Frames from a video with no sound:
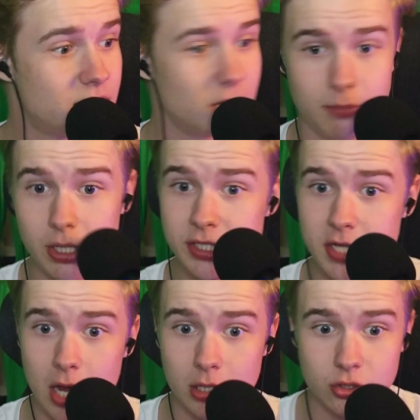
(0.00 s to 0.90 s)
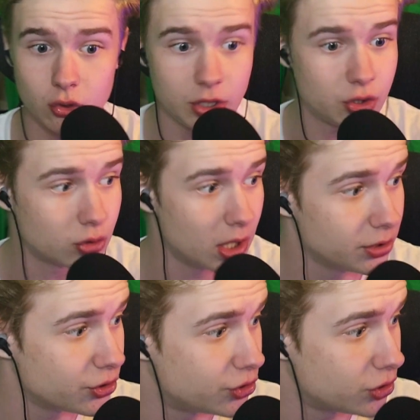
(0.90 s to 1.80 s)
Somebody's actually trying
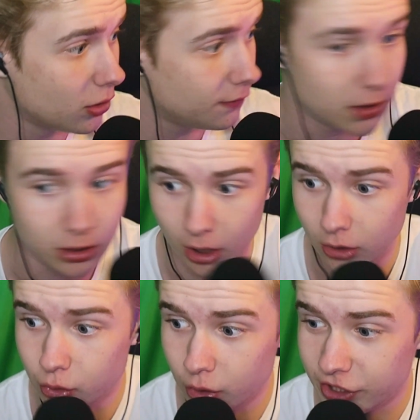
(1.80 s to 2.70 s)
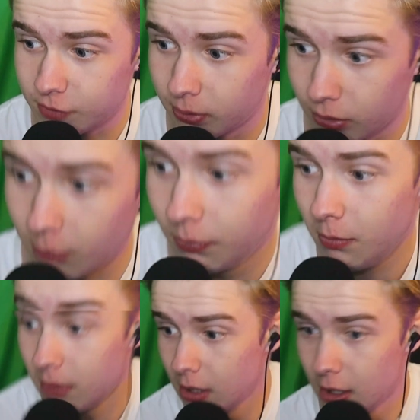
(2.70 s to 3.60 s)
to solve our country's
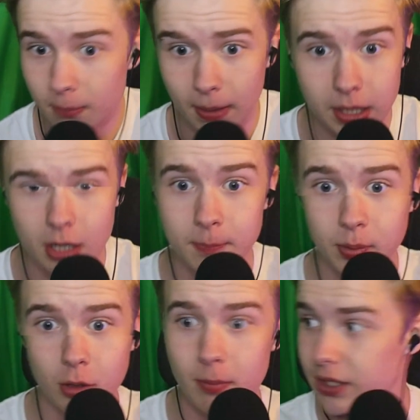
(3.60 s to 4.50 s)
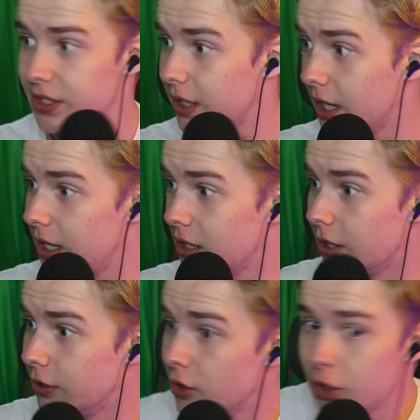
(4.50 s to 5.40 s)
problem by implementing a
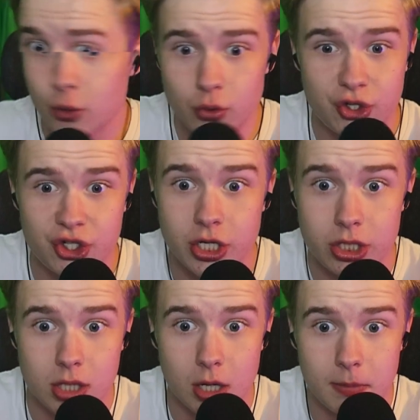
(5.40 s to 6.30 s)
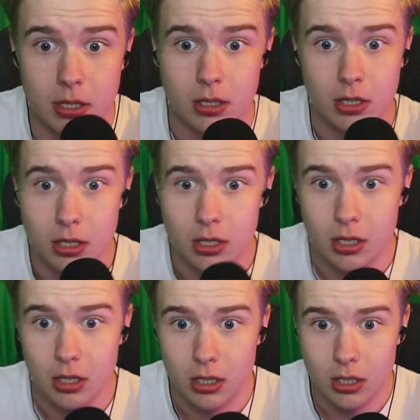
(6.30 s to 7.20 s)
new system?
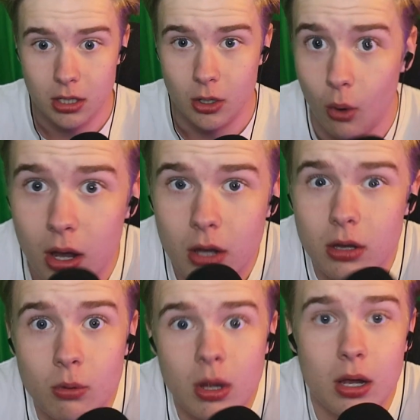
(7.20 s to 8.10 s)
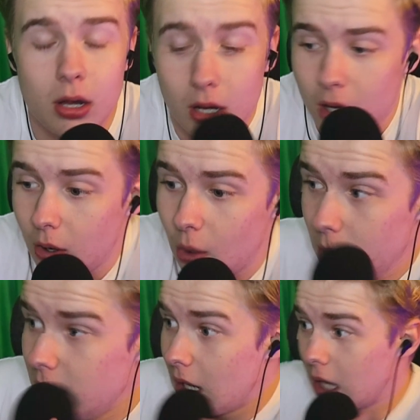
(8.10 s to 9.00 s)
Well,
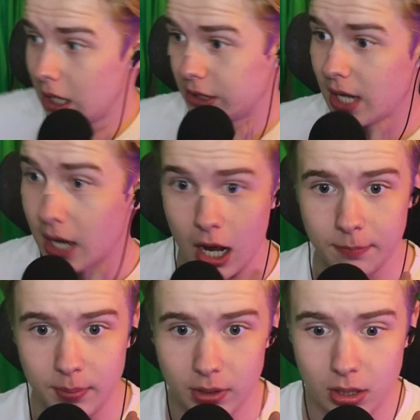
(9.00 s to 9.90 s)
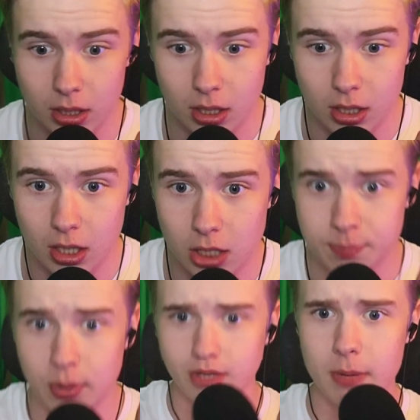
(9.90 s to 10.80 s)
we can't let that happen. Let's
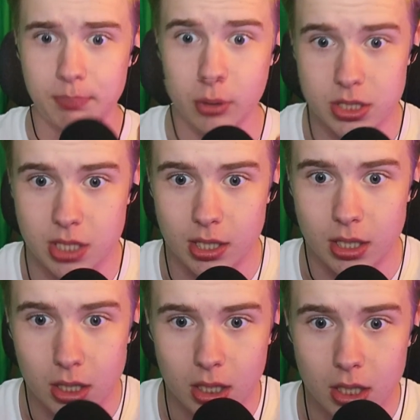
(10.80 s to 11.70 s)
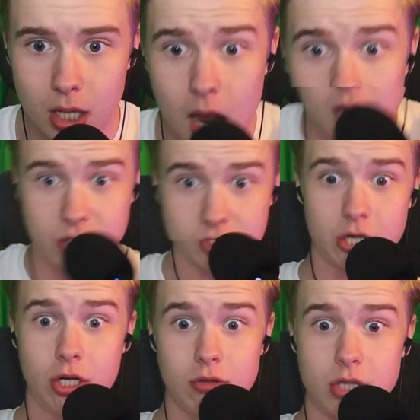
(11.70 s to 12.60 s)
put him in prison.
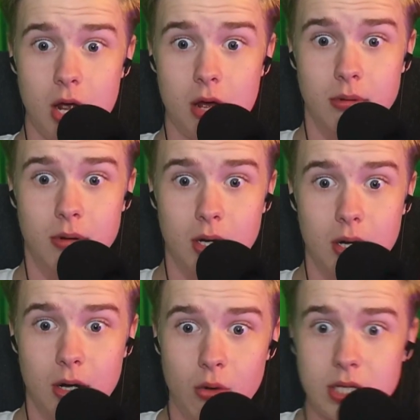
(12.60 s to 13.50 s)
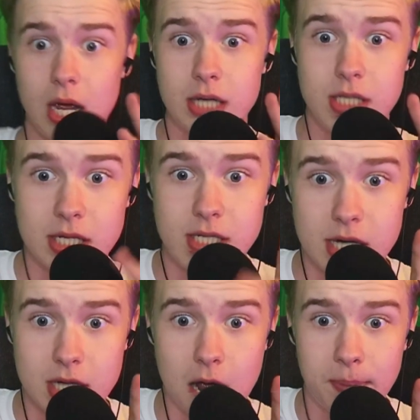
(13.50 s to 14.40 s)
Execute him. We can't let that
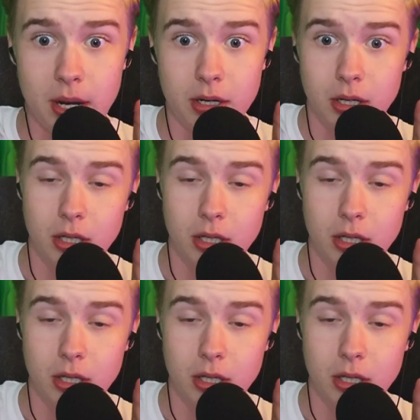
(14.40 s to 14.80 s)
happen.